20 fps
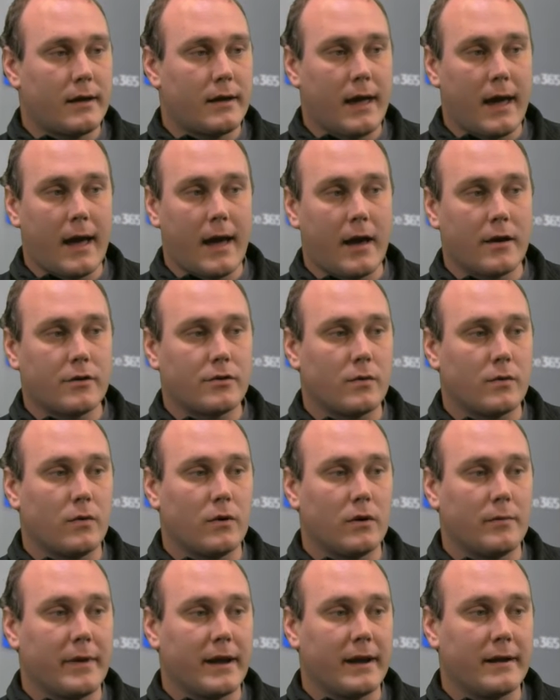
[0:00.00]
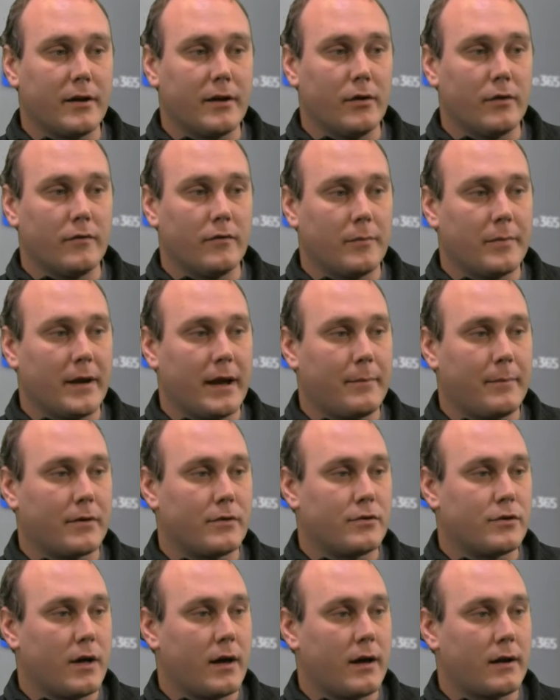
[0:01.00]
cash, or make note of a paper
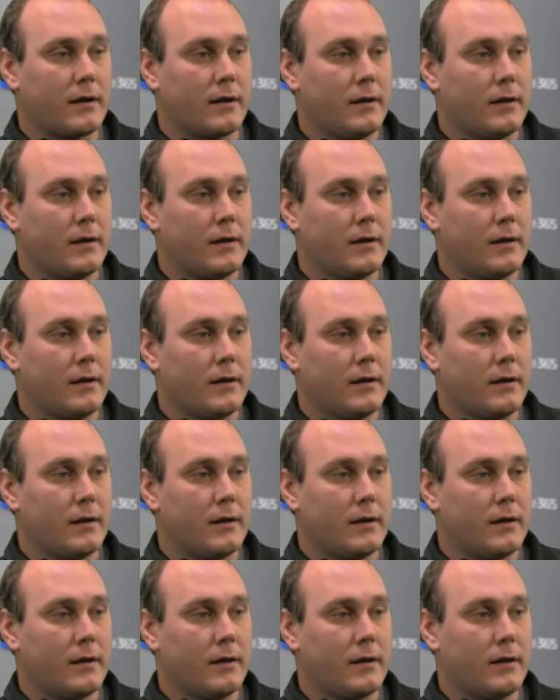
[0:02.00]
check.